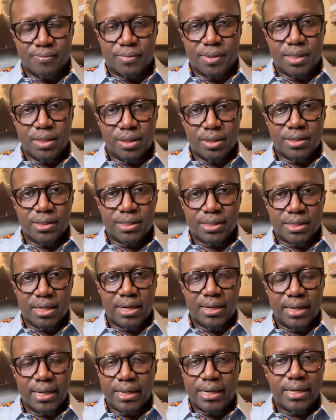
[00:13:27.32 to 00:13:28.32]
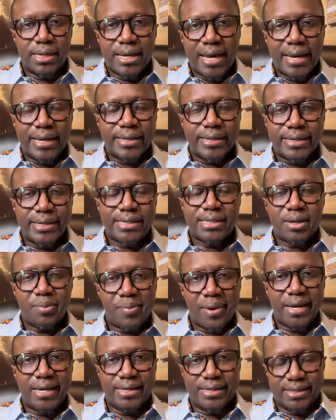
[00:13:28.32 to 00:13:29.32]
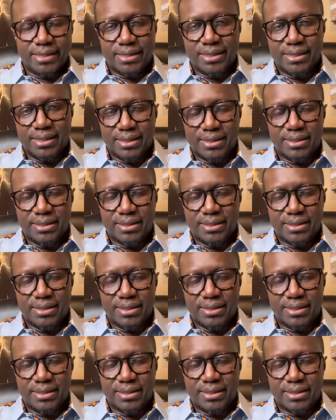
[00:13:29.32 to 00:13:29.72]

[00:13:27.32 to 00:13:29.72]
because they didn't anticipate,